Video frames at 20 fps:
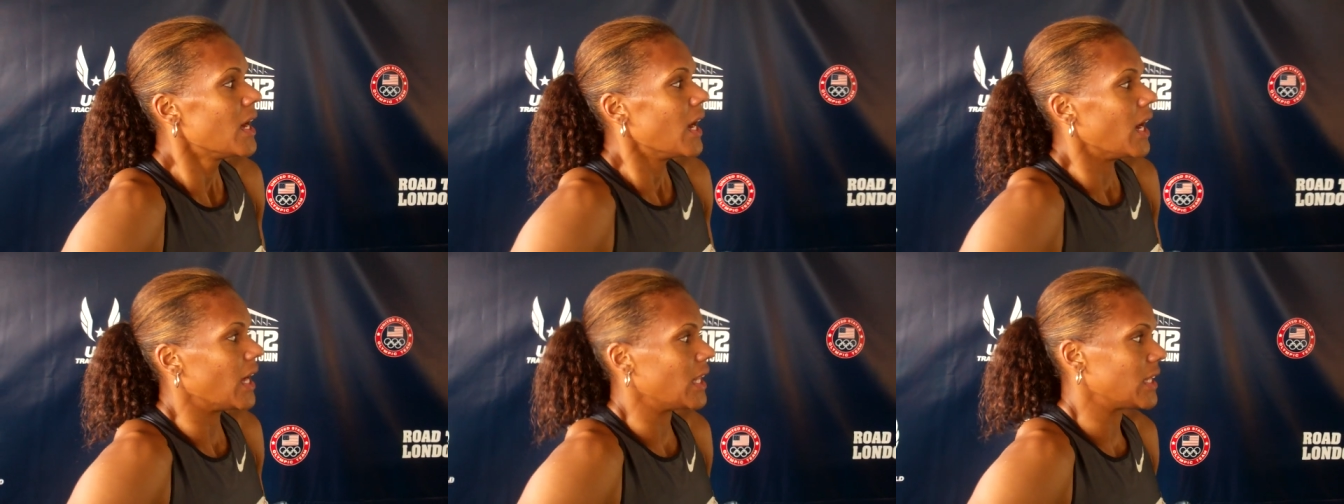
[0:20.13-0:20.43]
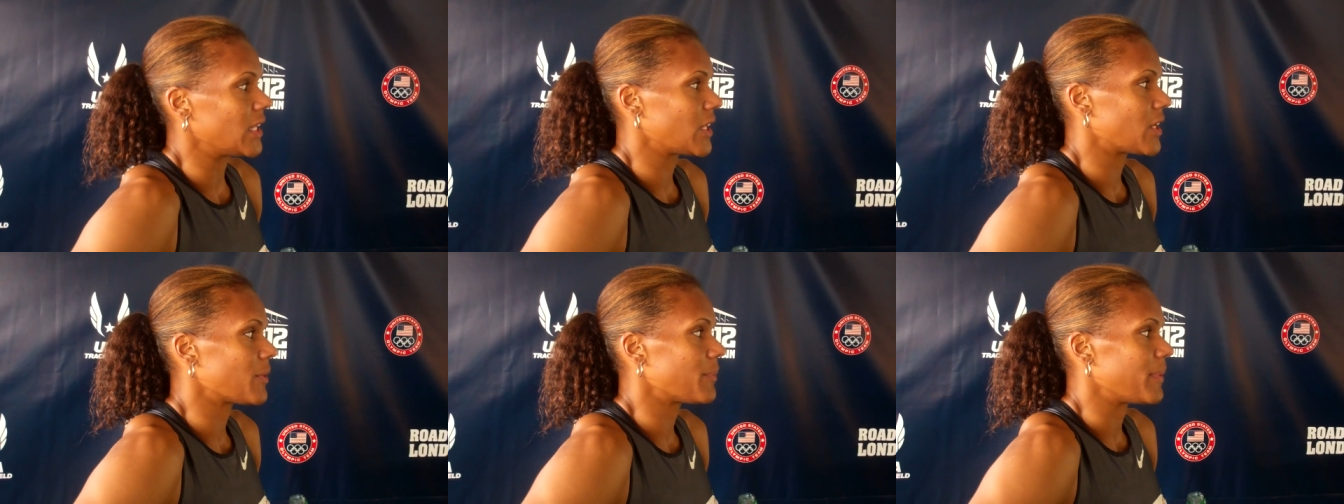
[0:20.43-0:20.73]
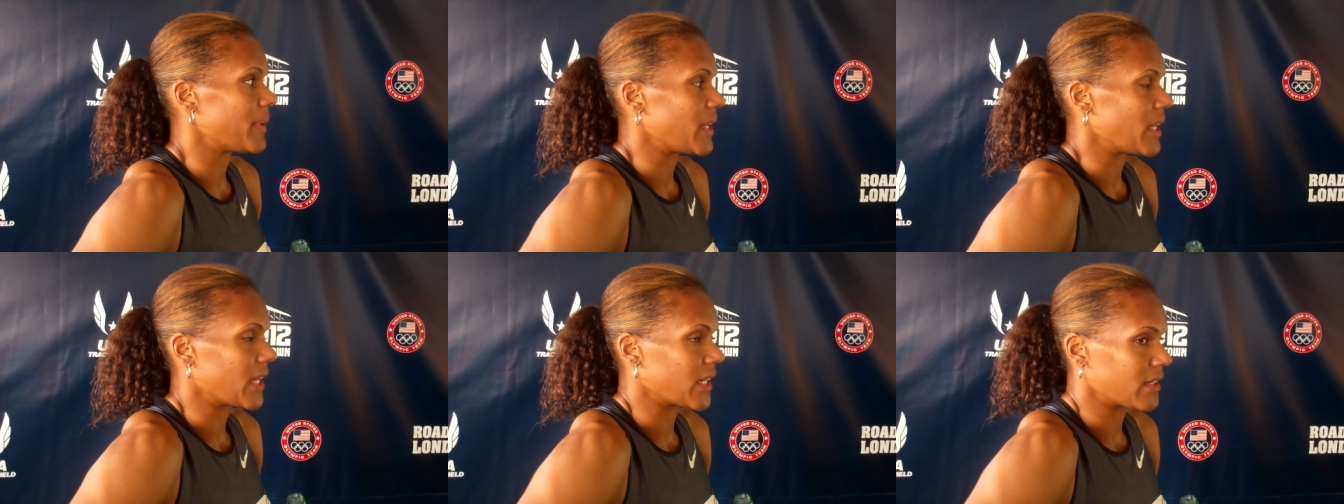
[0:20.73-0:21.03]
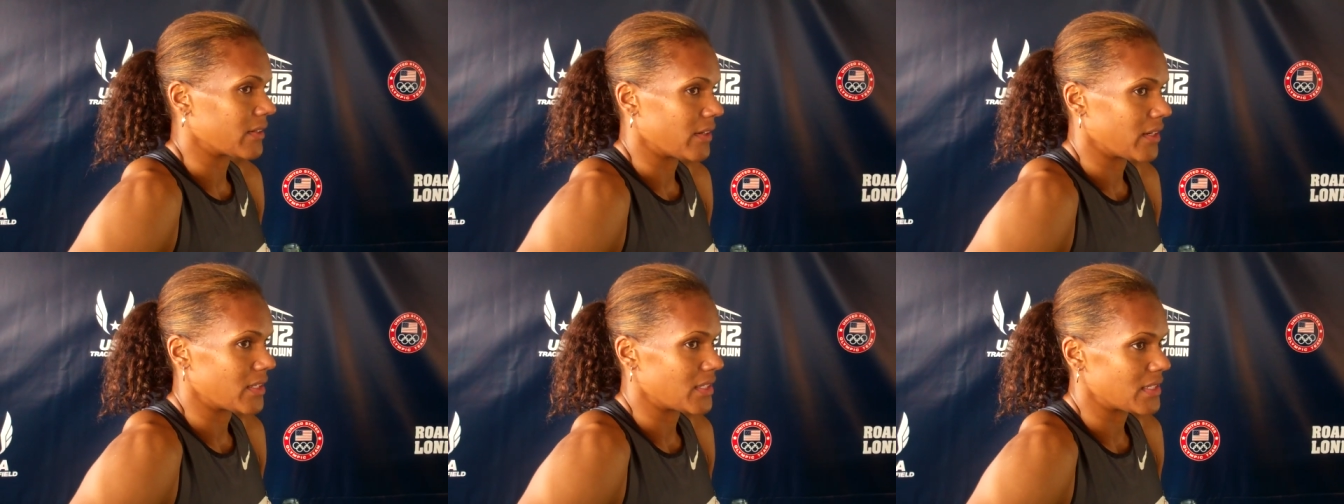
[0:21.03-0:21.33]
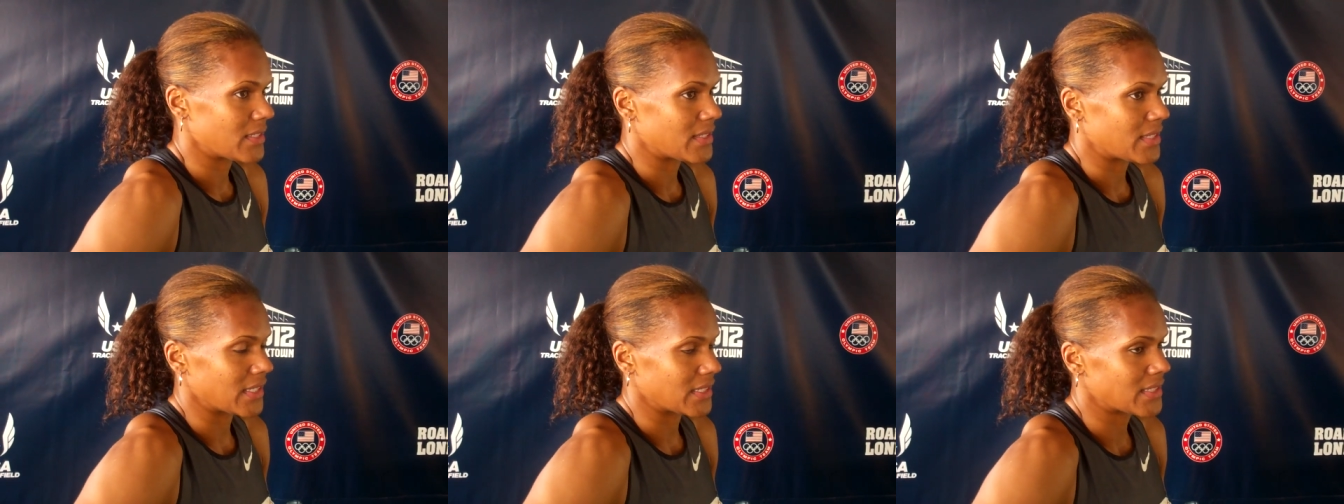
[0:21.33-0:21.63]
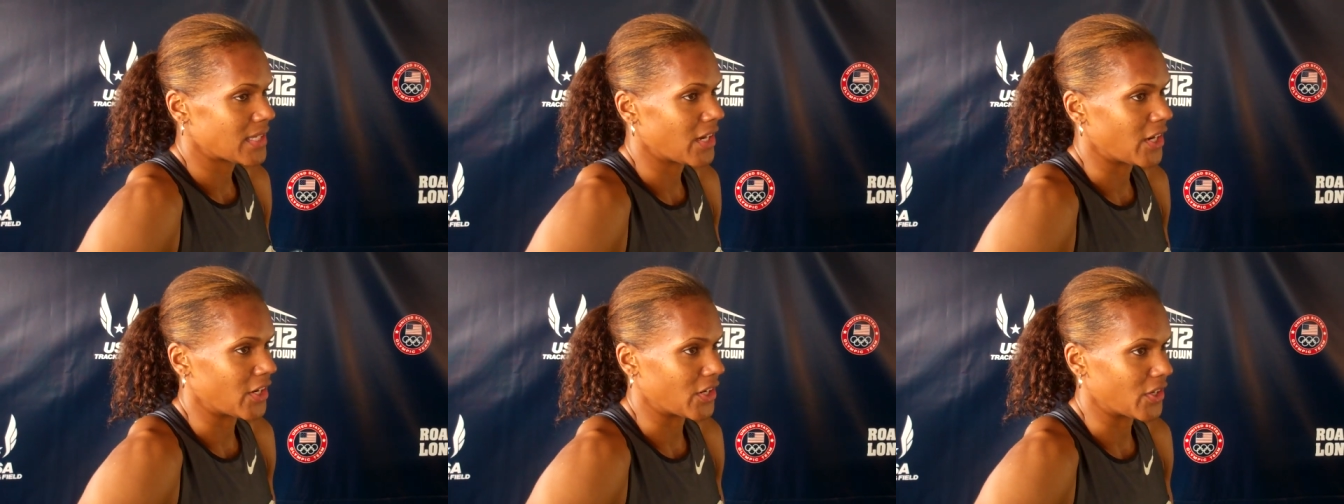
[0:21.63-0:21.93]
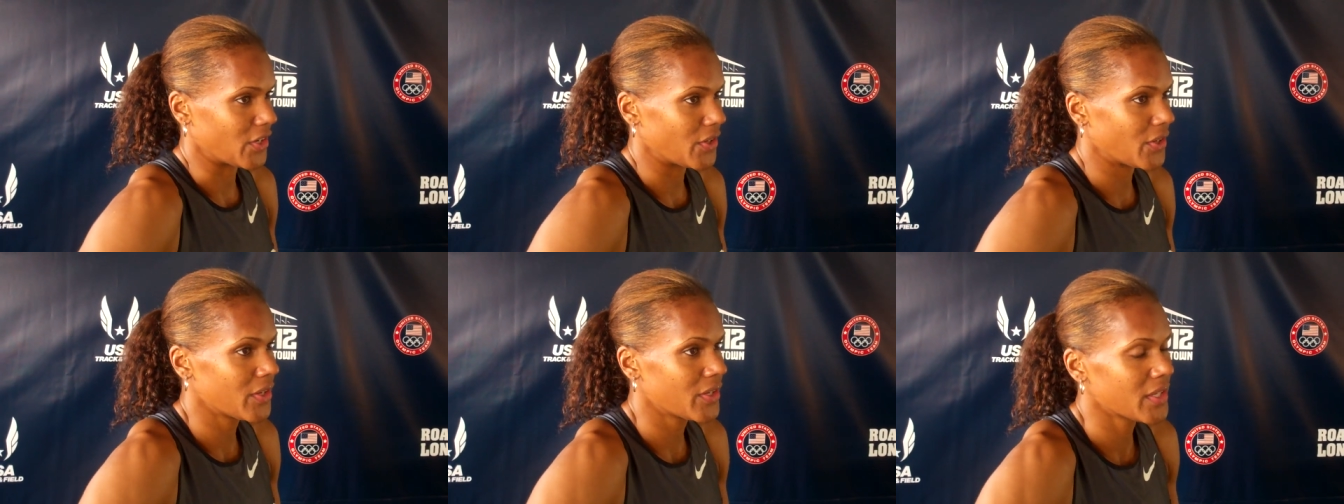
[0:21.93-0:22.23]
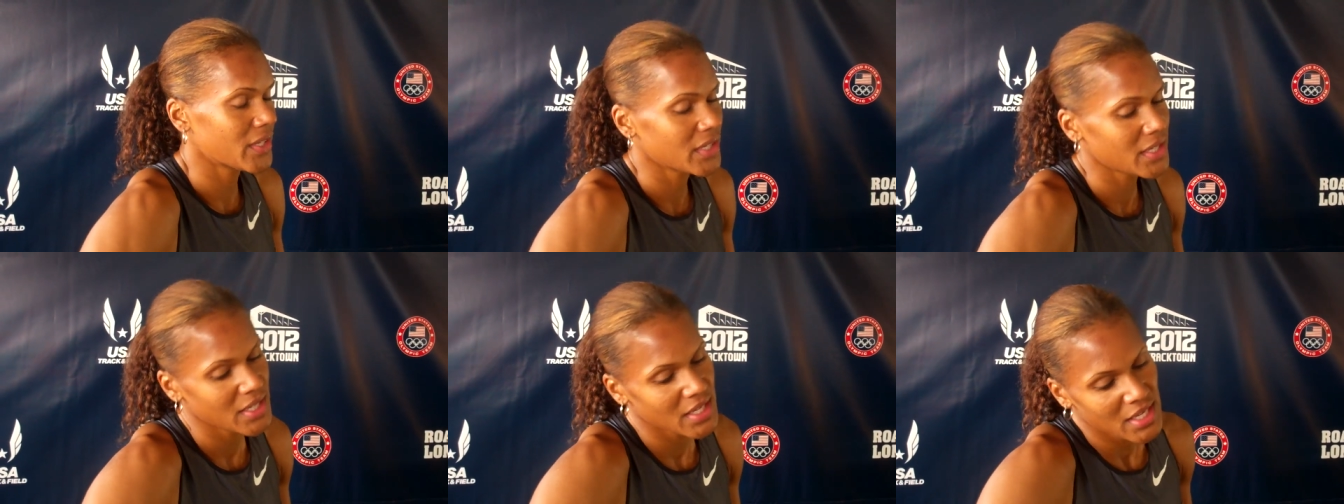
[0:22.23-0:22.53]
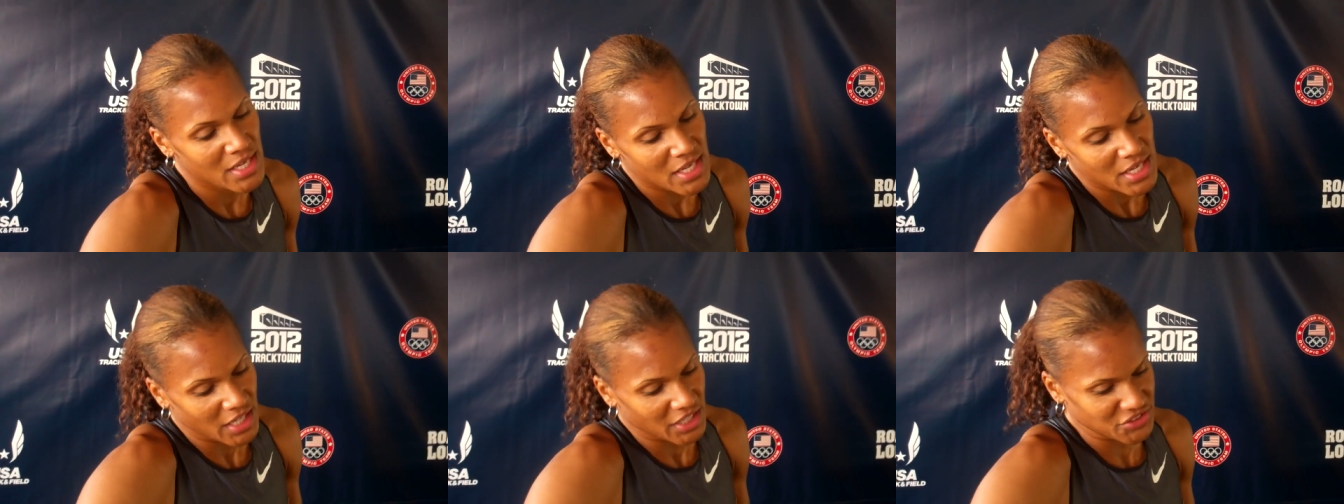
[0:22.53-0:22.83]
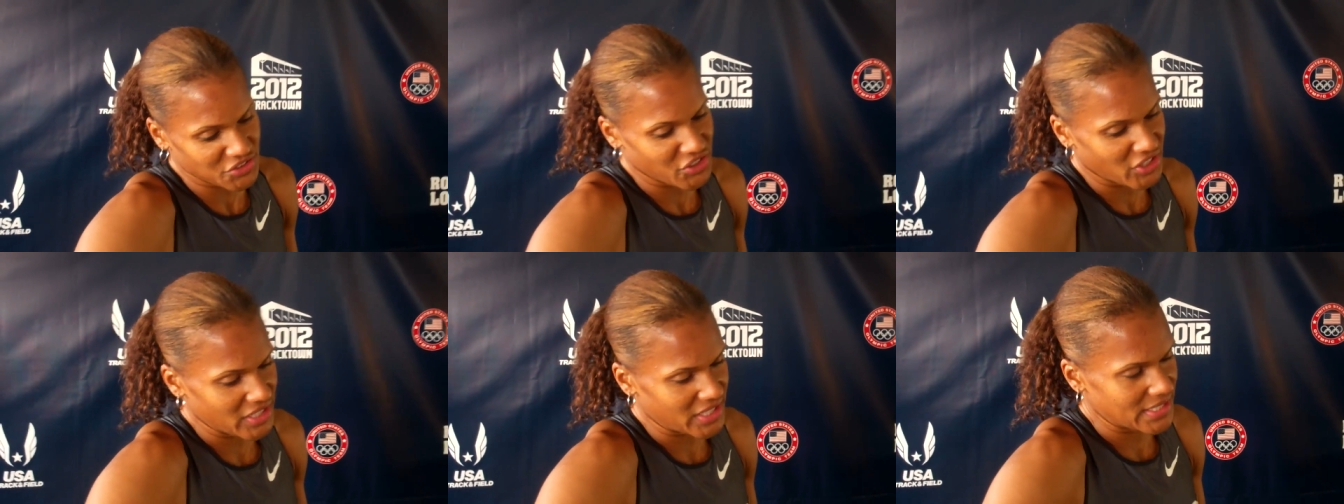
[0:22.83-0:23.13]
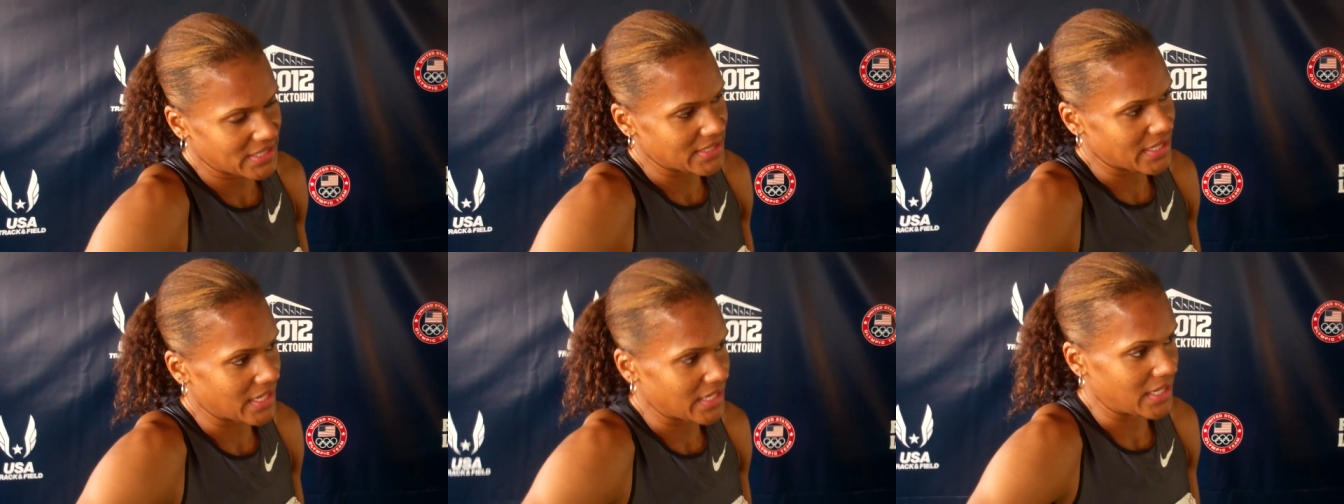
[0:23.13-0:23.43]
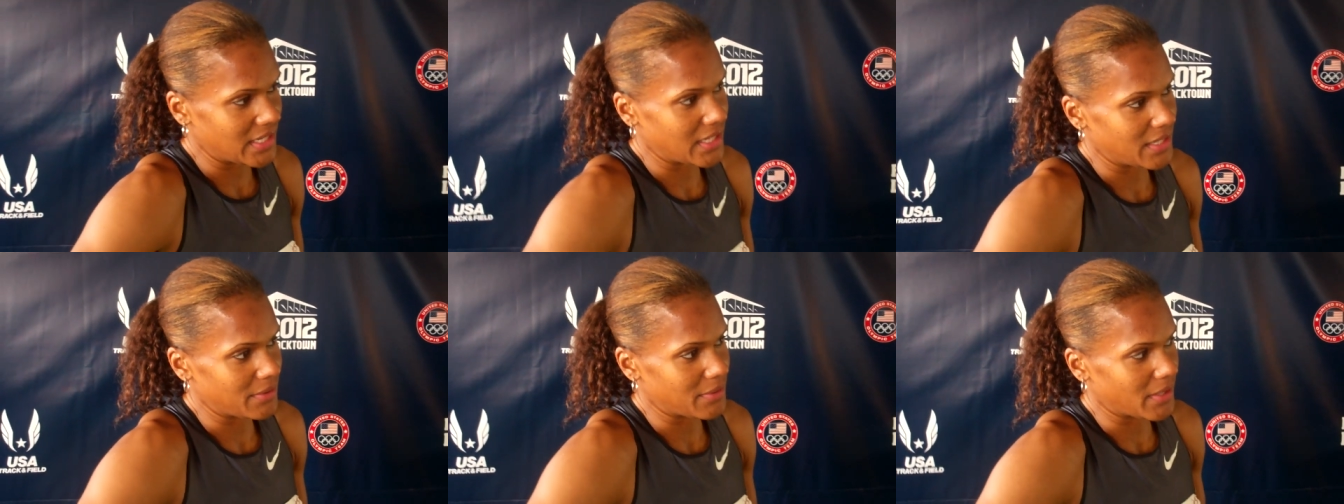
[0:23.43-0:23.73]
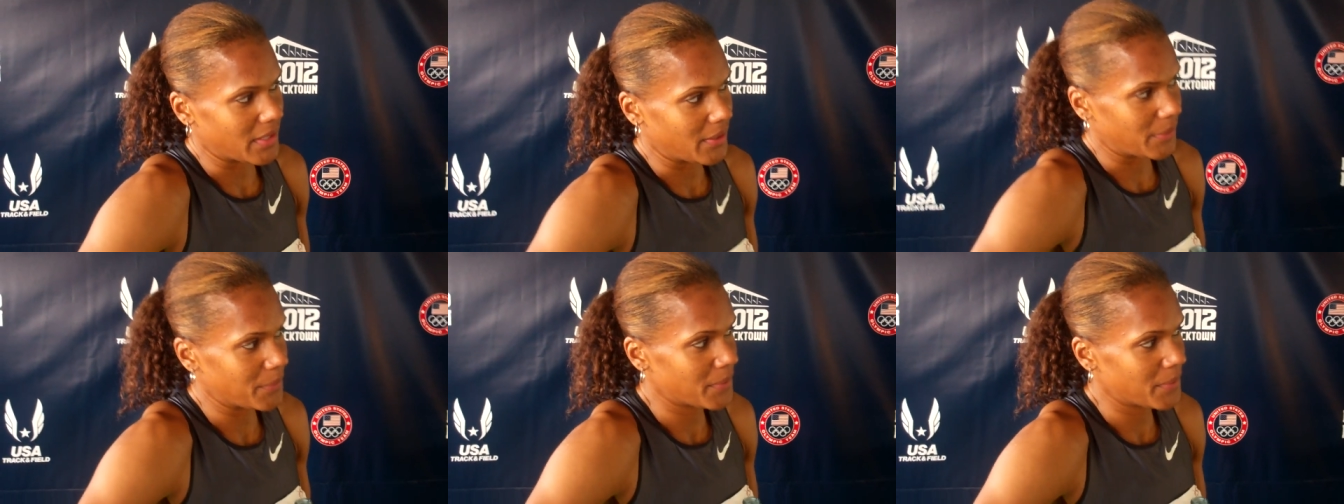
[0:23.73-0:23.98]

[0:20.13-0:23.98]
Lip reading: A little bit, like around the sixth hurdle. I tried to stay in it.